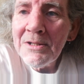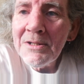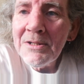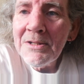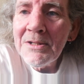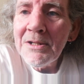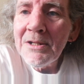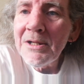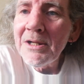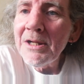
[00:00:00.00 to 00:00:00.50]
on the
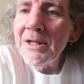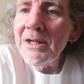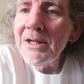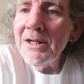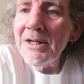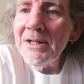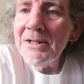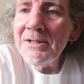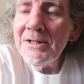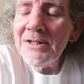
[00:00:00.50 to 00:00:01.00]
Wheel of
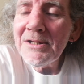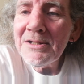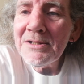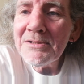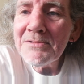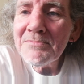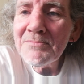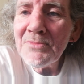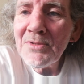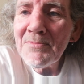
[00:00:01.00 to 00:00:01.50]
And
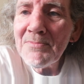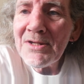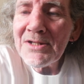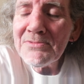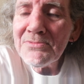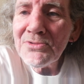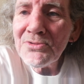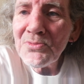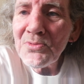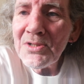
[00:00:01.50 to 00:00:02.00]
uh, my mate was